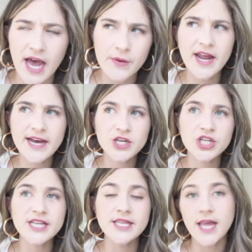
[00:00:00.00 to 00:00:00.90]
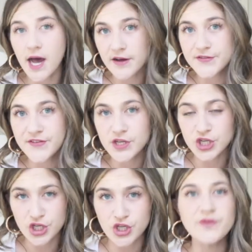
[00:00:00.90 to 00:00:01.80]
I would actually love
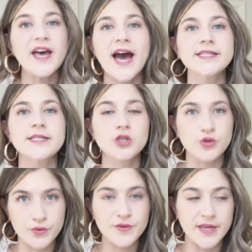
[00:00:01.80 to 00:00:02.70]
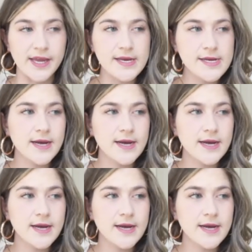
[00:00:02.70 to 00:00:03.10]
to do that, truly.